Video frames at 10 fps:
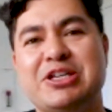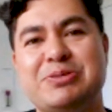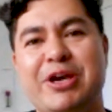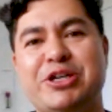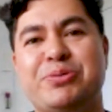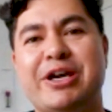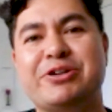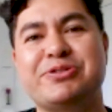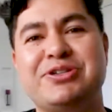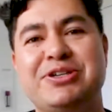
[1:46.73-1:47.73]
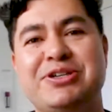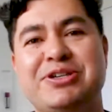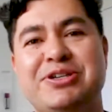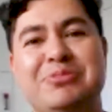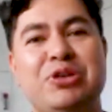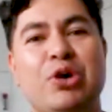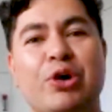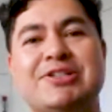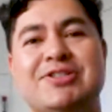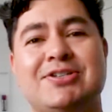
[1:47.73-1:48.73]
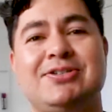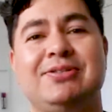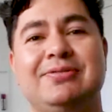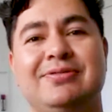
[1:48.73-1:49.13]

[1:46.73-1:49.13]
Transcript: Spatial accuracy, non-existent.